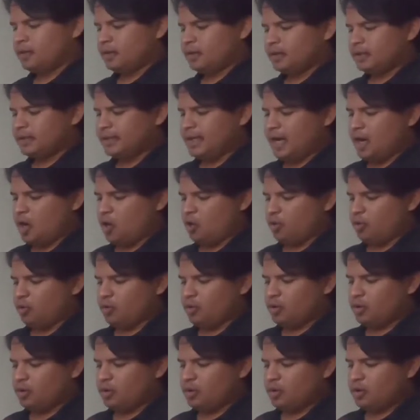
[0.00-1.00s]
Now,
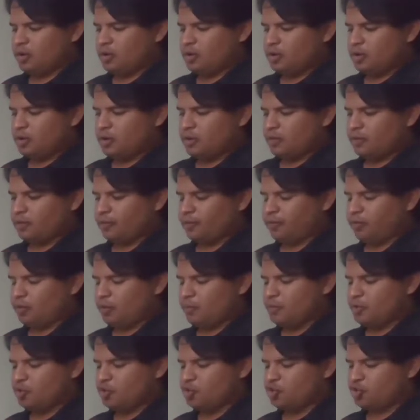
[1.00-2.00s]
from
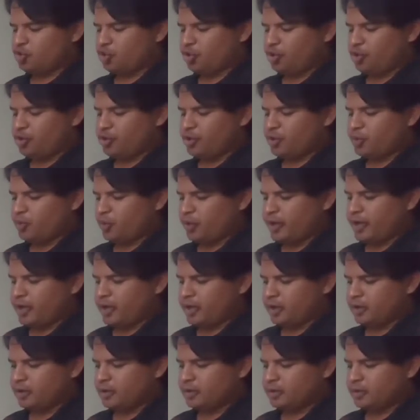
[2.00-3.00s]
the third
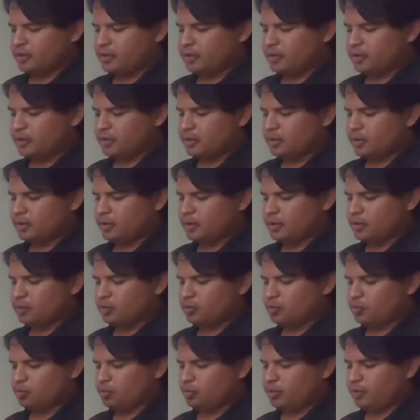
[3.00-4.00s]
degree
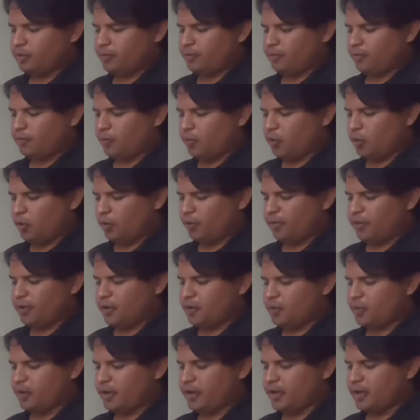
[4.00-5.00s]
to the fourth
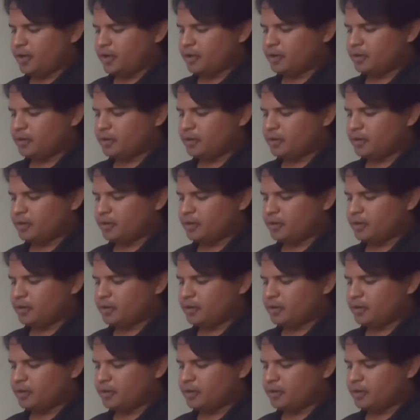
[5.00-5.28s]
degree,